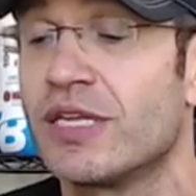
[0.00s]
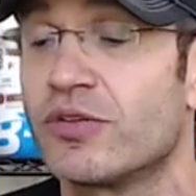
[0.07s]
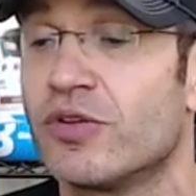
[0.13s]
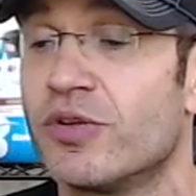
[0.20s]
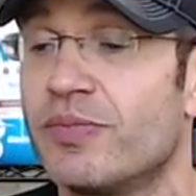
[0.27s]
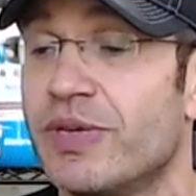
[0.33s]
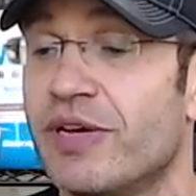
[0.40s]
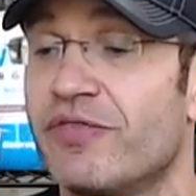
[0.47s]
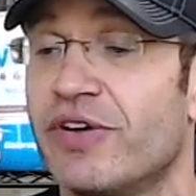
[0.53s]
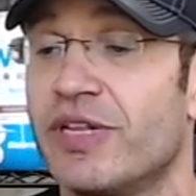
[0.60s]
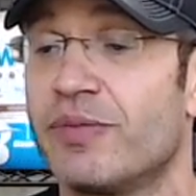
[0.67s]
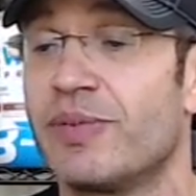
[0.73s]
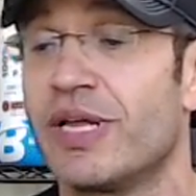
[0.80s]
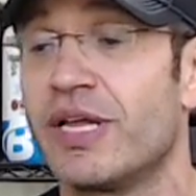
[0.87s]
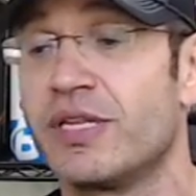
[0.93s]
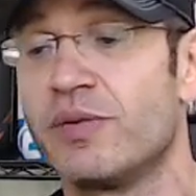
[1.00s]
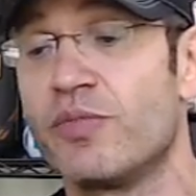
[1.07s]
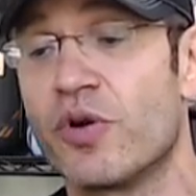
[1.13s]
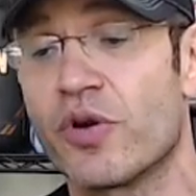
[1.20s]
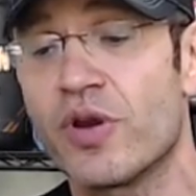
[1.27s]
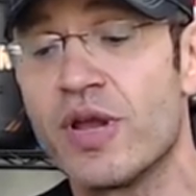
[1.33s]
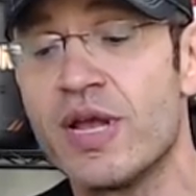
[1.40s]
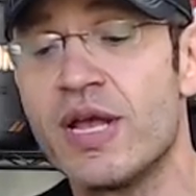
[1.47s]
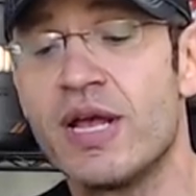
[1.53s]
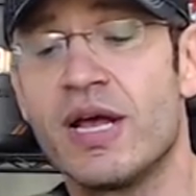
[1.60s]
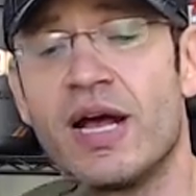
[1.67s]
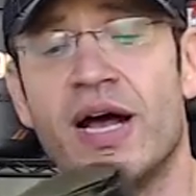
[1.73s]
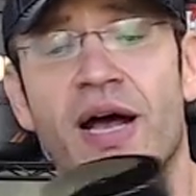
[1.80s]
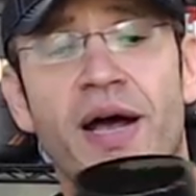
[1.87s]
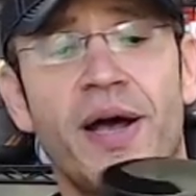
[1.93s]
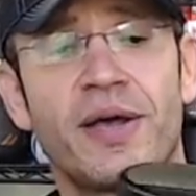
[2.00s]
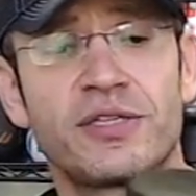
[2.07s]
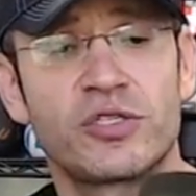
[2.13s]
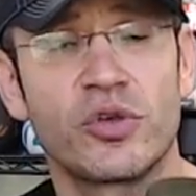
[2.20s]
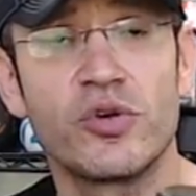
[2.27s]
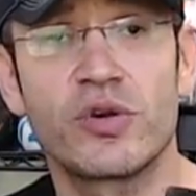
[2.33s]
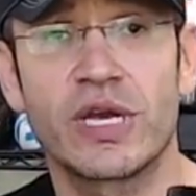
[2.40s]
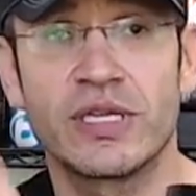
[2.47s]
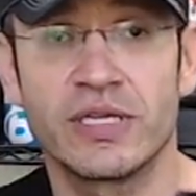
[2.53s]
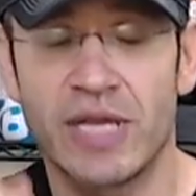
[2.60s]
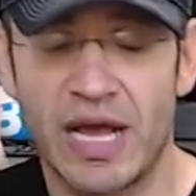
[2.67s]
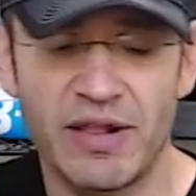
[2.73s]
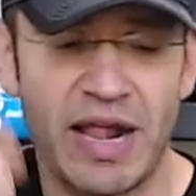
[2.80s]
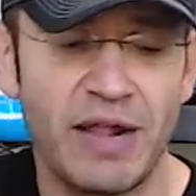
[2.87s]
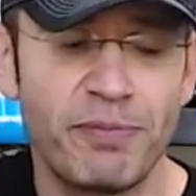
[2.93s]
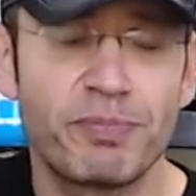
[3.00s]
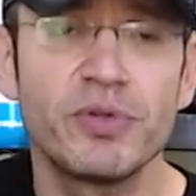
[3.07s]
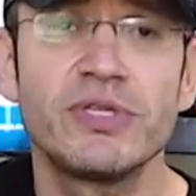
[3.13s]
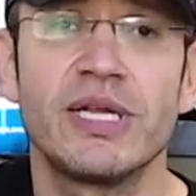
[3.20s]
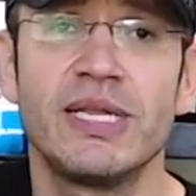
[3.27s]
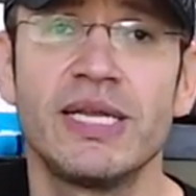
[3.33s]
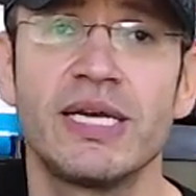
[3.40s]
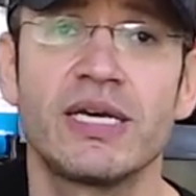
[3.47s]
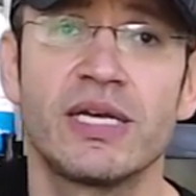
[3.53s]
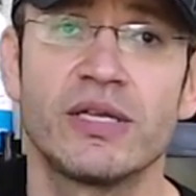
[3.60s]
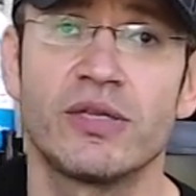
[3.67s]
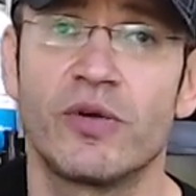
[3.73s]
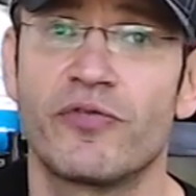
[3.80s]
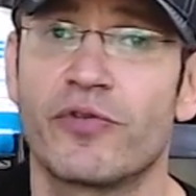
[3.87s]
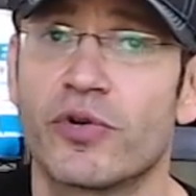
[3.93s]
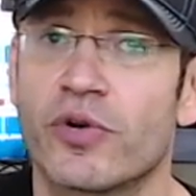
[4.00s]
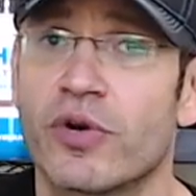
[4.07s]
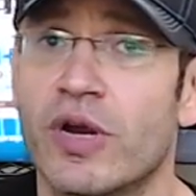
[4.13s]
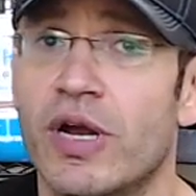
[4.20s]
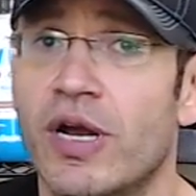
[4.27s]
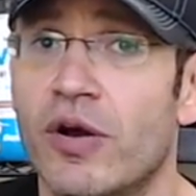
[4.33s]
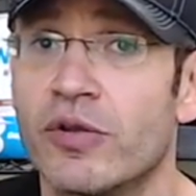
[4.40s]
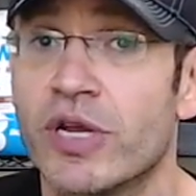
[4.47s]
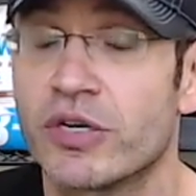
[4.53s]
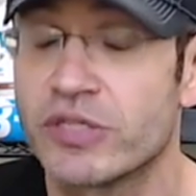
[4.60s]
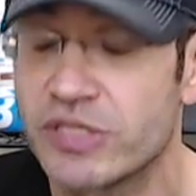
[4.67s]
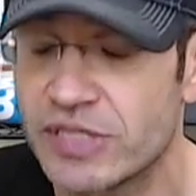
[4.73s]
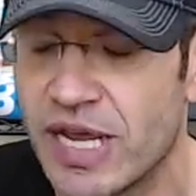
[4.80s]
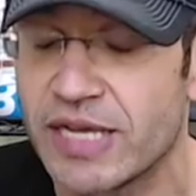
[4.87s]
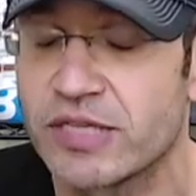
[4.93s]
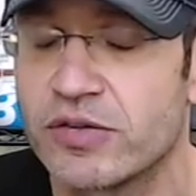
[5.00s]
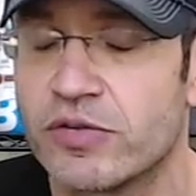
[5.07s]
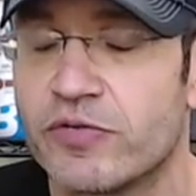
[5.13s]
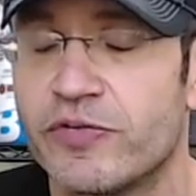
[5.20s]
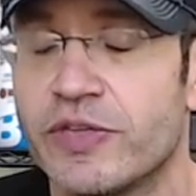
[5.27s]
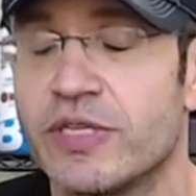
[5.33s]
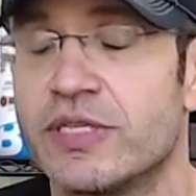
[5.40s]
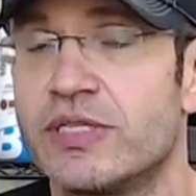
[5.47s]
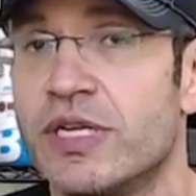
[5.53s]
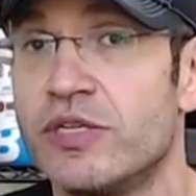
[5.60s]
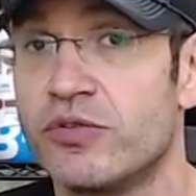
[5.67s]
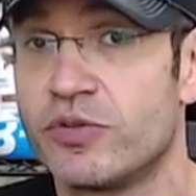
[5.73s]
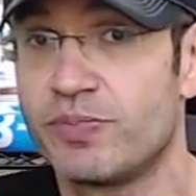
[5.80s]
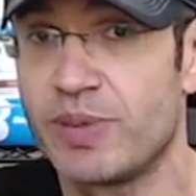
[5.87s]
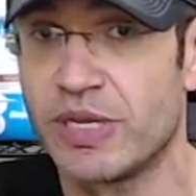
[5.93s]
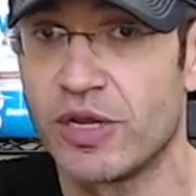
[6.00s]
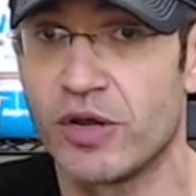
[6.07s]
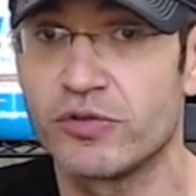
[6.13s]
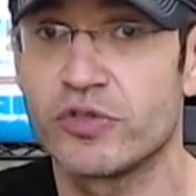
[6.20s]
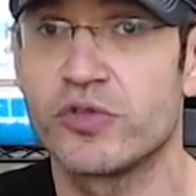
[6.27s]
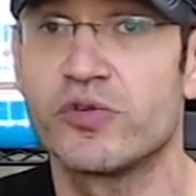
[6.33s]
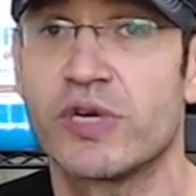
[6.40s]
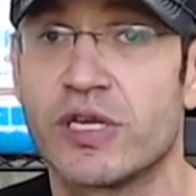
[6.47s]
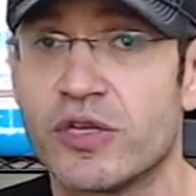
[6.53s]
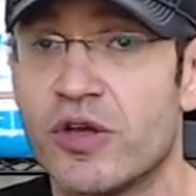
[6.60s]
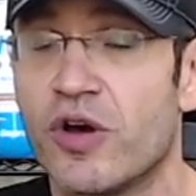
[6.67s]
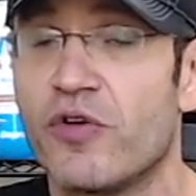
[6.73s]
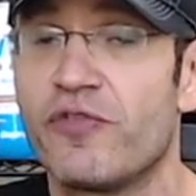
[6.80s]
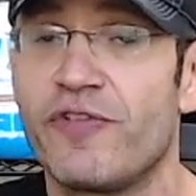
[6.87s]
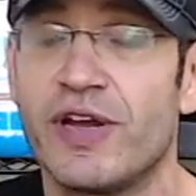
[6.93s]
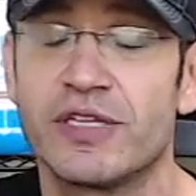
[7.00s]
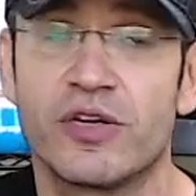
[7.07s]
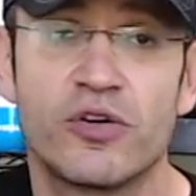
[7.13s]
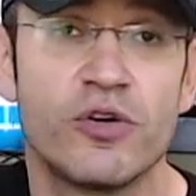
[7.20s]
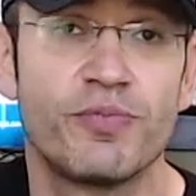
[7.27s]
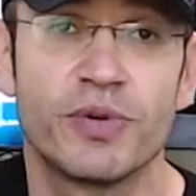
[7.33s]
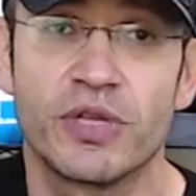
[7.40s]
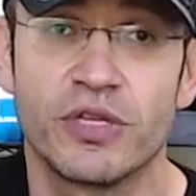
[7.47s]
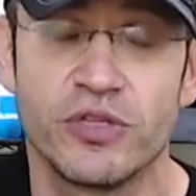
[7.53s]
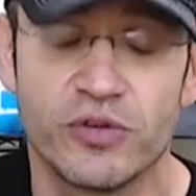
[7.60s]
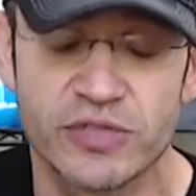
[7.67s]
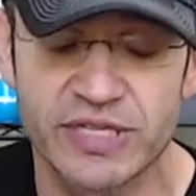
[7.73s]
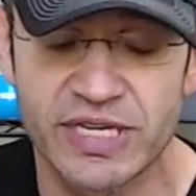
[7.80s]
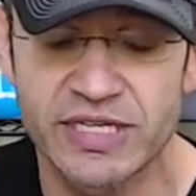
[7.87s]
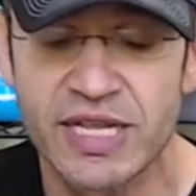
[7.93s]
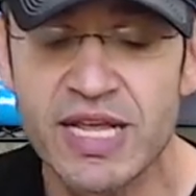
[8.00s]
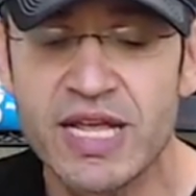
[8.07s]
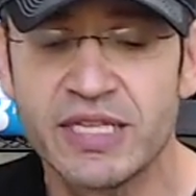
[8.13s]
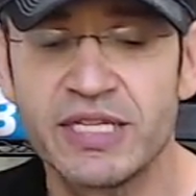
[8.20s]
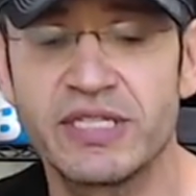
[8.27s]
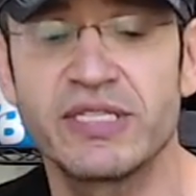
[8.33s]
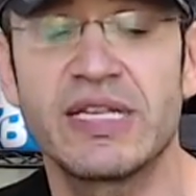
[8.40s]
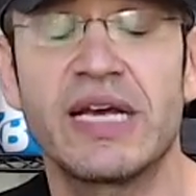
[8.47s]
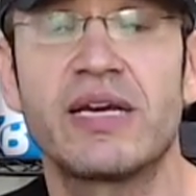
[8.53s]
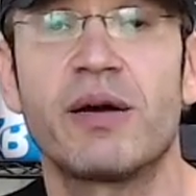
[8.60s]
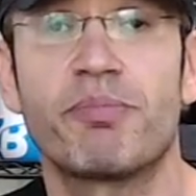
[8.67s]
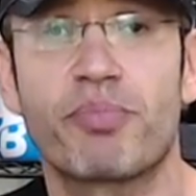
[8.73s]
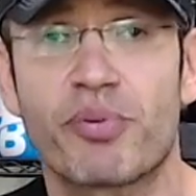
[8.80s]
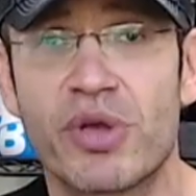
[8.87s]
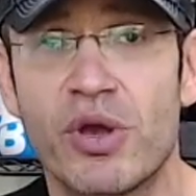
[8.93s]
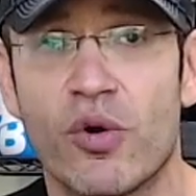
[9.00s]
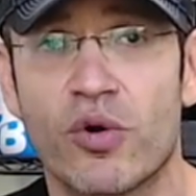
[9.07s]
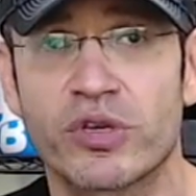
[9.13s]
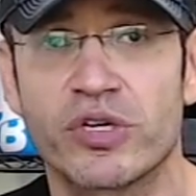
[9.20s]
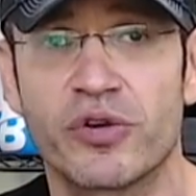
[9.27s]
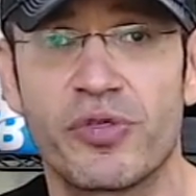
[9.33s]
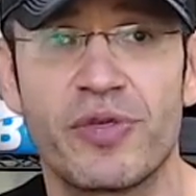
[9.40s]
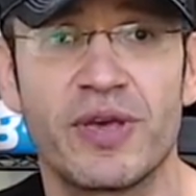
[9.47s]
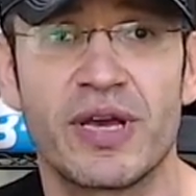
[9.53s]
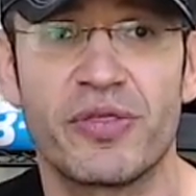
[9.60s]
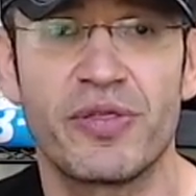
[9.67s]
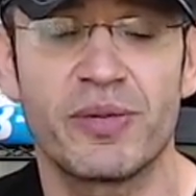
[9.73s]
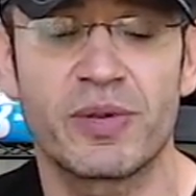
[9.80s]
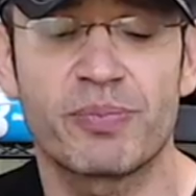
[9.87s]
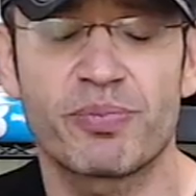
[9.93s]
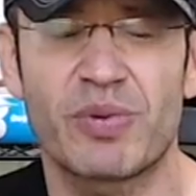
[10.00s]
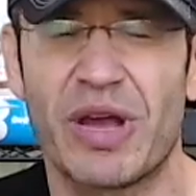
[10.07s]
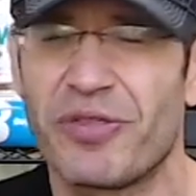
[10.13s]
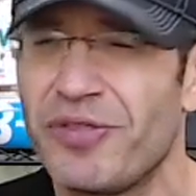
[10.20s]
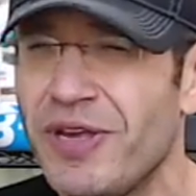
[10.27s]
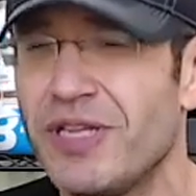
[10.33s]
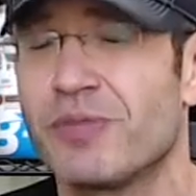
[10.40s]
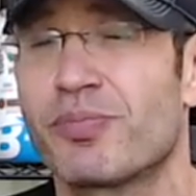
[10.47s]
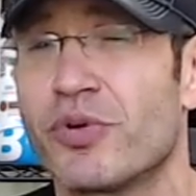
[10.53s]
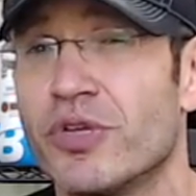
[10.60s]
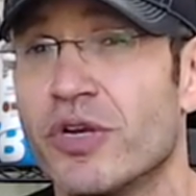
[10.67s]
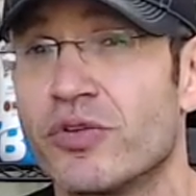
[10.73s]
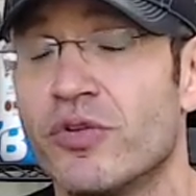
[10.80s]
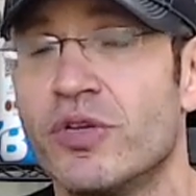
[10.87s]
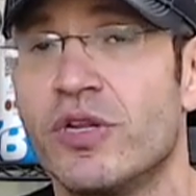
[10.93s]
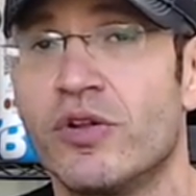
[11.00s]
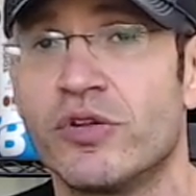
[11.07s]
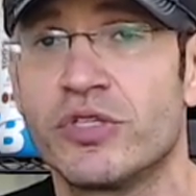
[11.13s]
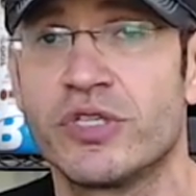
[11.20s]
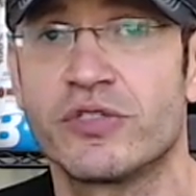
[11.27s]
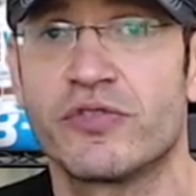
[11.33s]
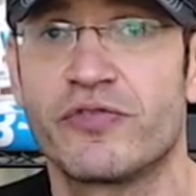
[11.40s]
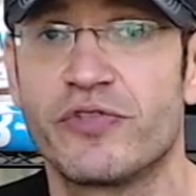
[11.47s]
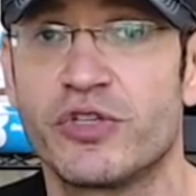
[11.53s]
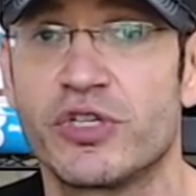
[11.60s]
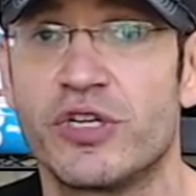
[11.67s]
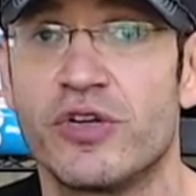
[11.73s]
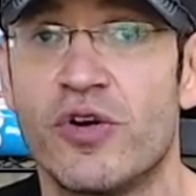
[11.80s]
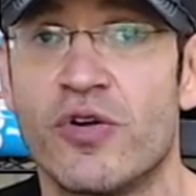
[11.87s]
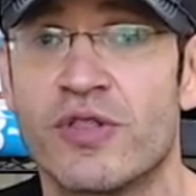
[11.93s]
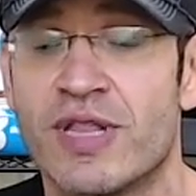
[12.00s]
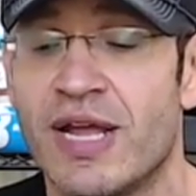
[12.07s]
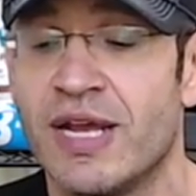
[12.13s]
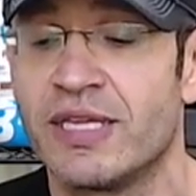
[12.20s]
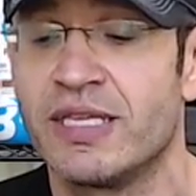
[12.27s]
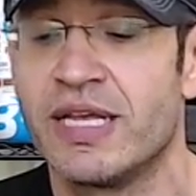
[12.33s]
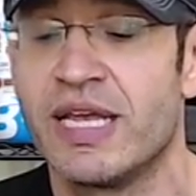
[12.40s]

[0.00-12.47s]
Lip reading: going to be available anymore. So you can, I'll put the link in for on our site on Fitness Deal News below, so you can go find the coupon and use it. This is like a pre-order thing. I think the product only launches officially online